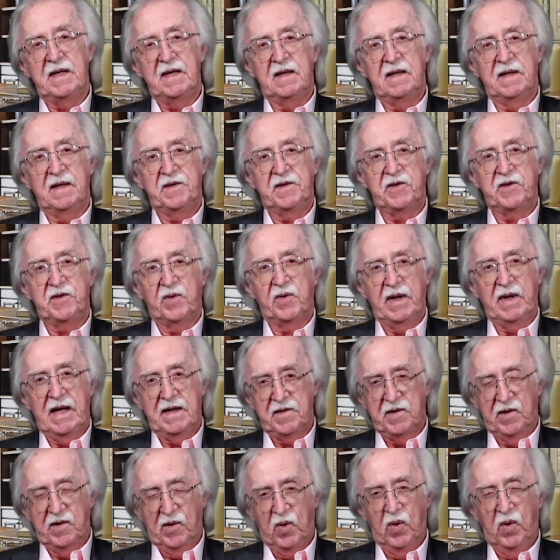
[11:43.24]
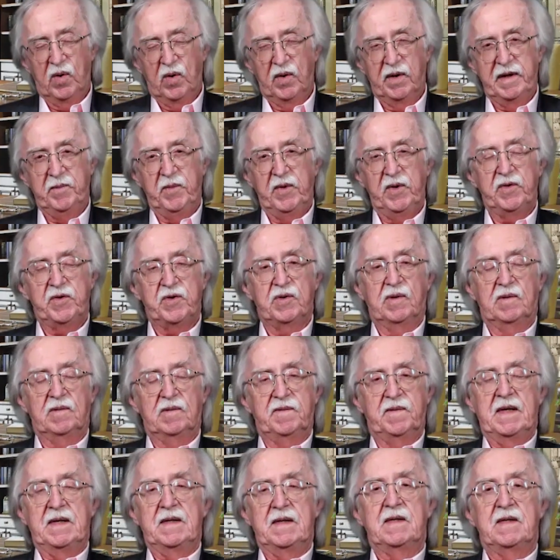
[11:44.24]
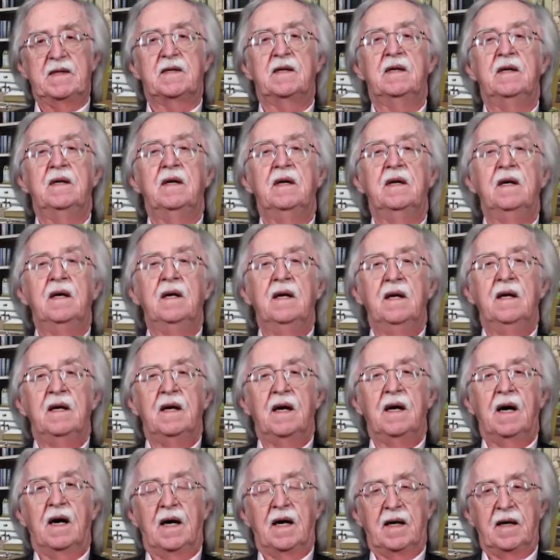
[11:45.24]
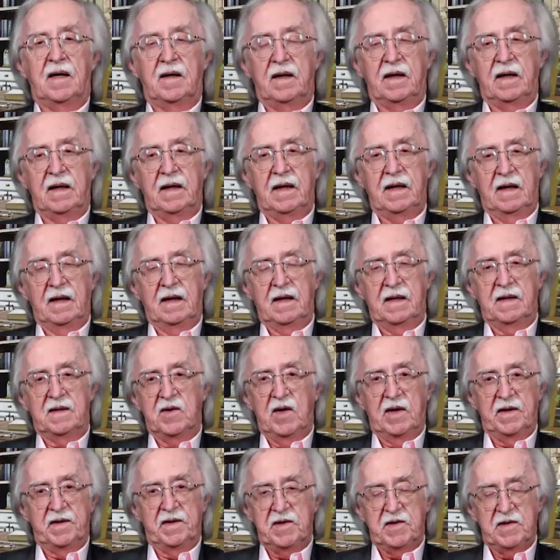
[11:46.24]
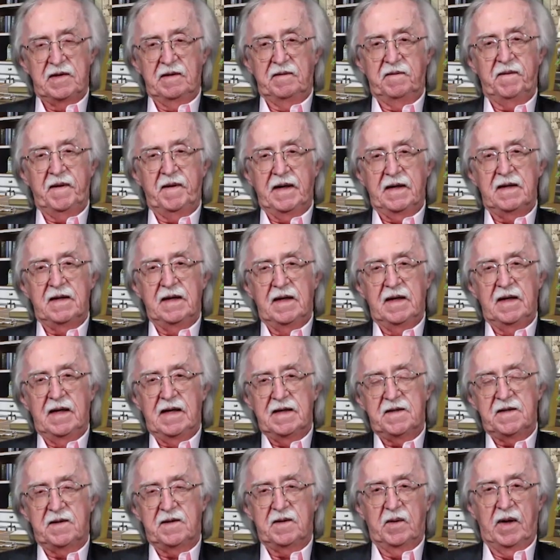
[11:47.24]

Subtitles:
industry as a whole and mutual funds, and it's not just affecting us.